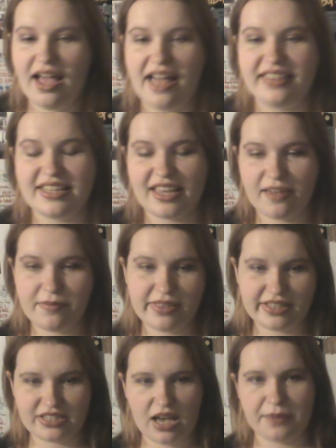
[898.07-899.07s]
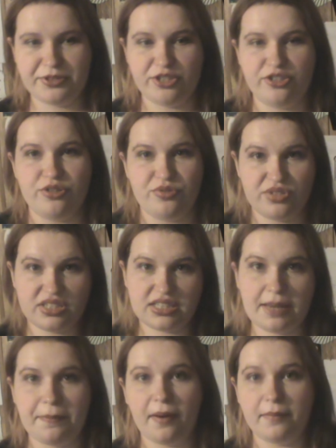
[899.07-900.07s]
And they gave me this option to
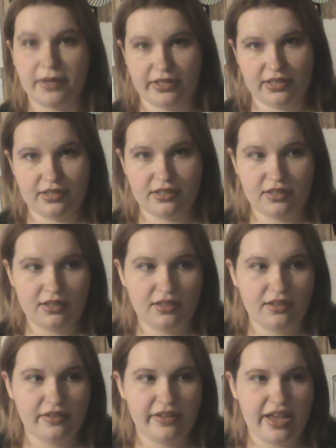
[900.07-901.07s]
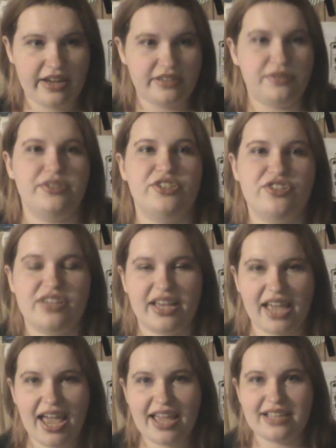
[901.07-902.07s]
skip a month. And it was just
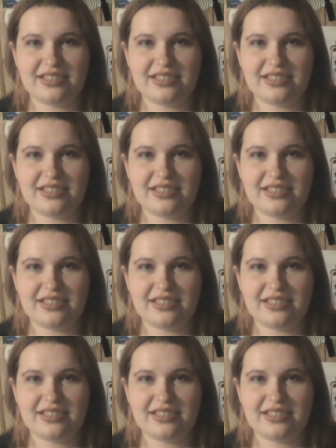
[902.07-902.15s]
like, hey,